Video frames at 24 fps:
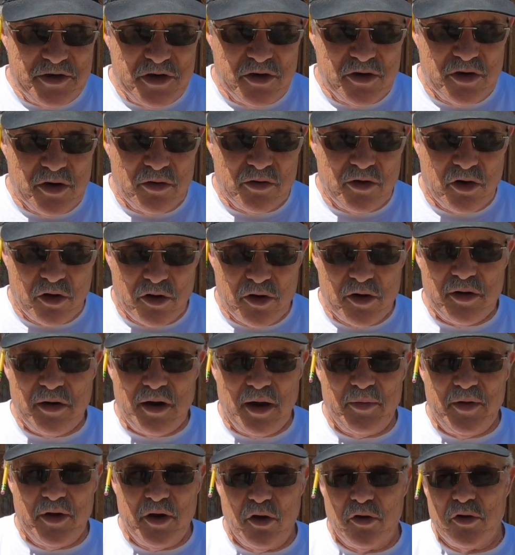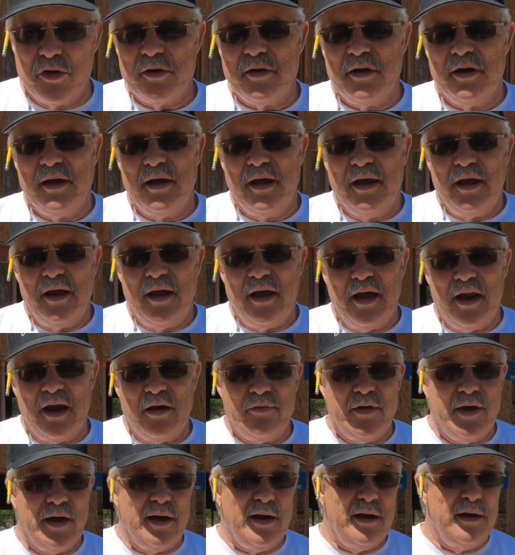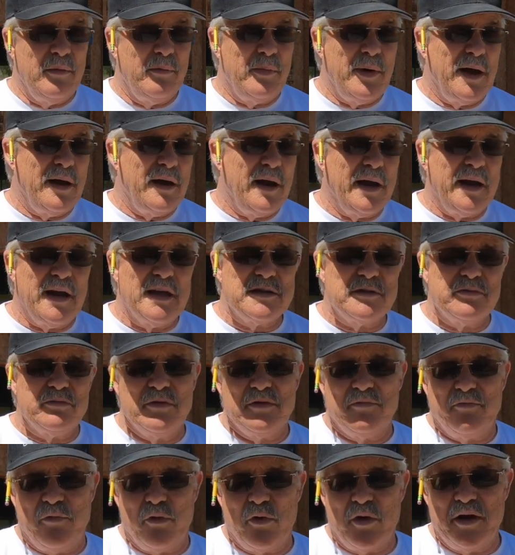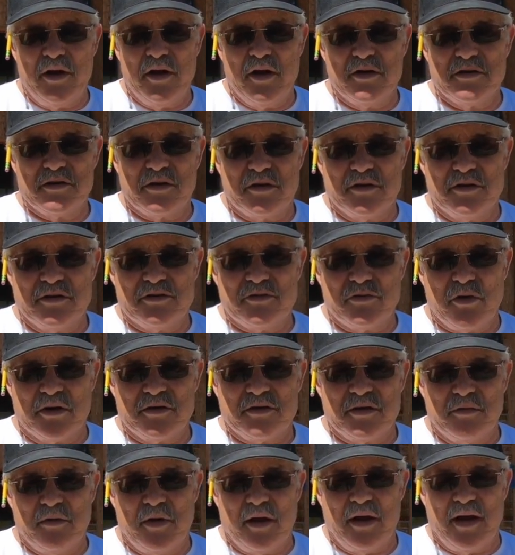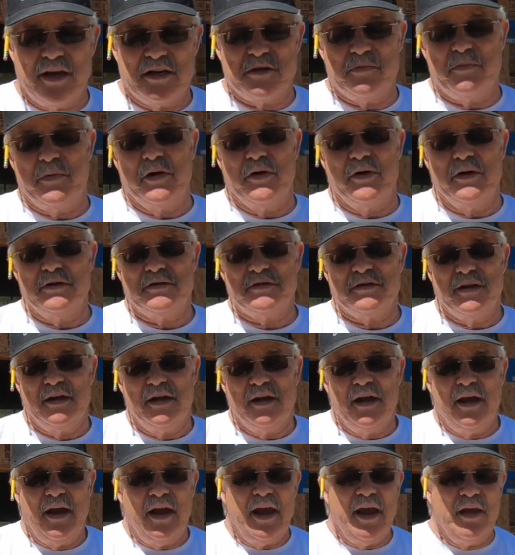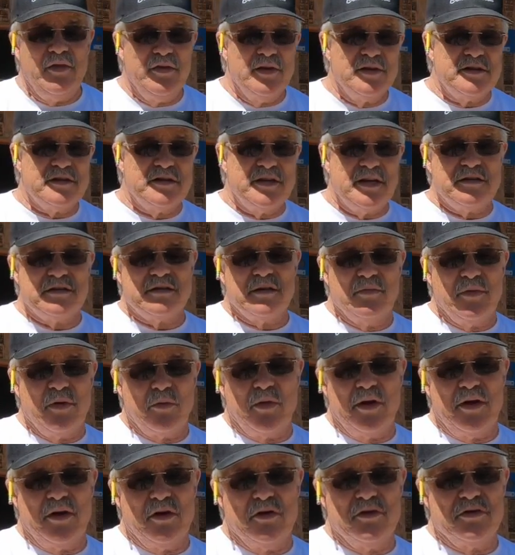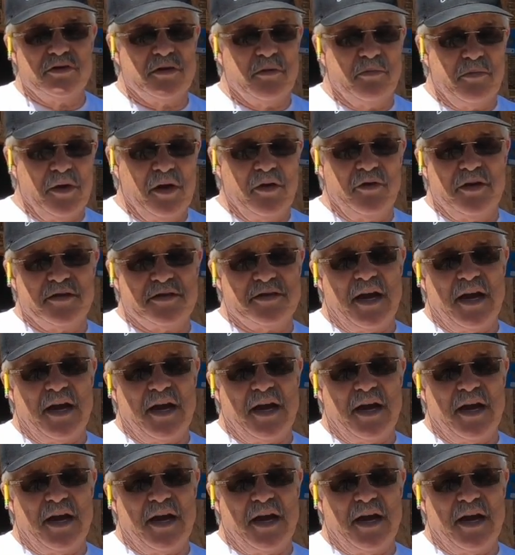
Hugo Gerner, I'm the owner, and I've had about, I guess, what 40 years of construction experience. And this system that we used to build this